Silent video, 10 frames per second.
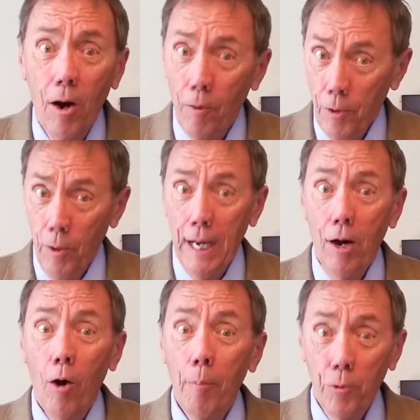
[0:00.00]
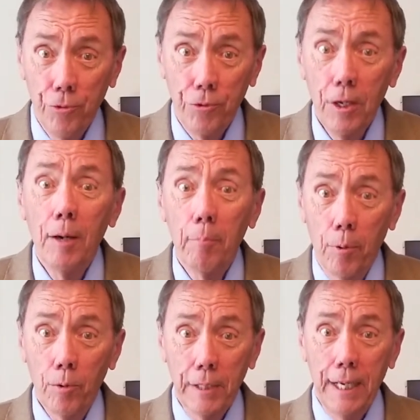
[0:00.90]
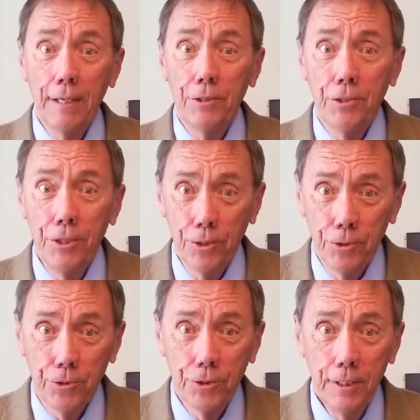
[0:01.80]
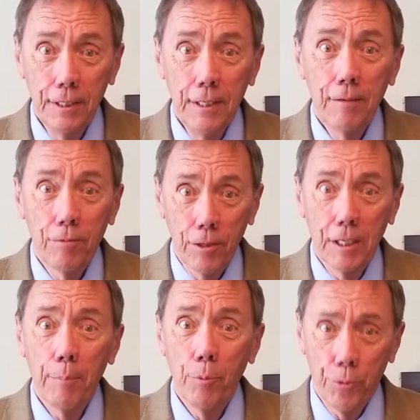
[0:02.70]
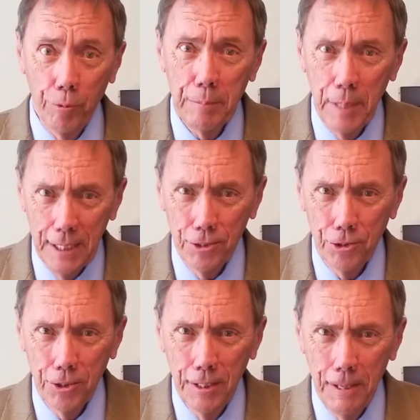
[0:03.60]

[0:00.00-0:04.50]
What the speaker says: although I almost broke down in tears for a couple of 3 minutes.